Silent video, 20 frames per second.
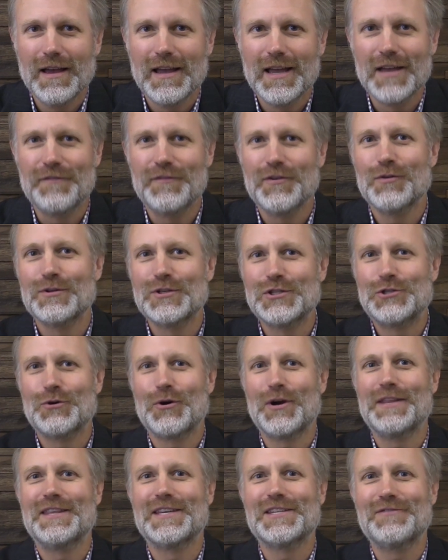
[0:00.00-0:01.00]
If you
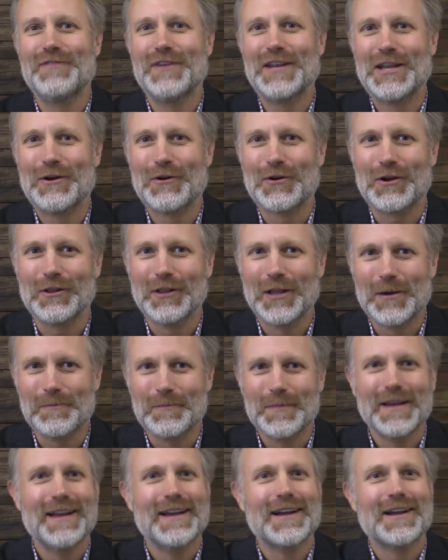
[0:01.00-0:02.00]
enjoyed this video clip,
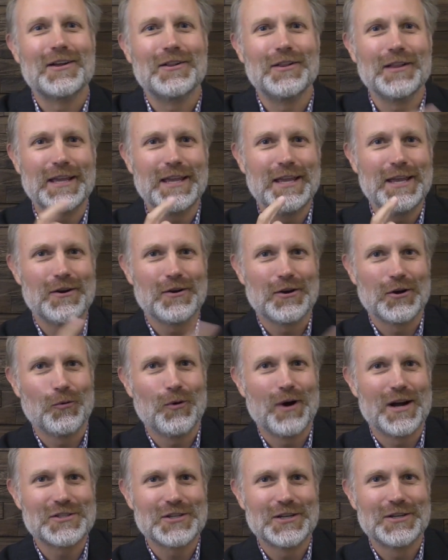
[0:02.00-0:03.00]
click here to
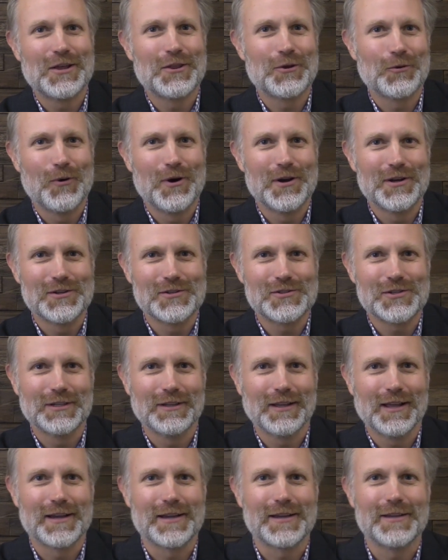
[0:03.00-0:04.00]
watch another one you should
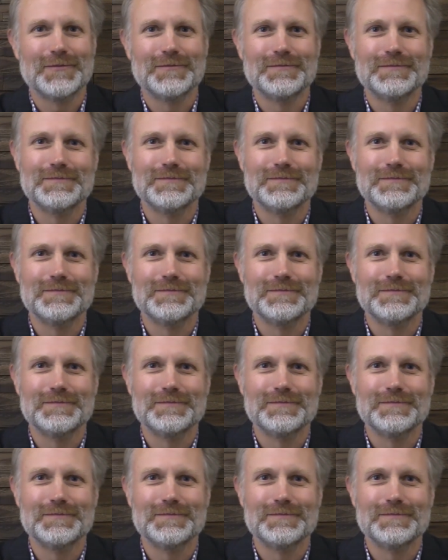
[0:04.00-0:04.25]
like.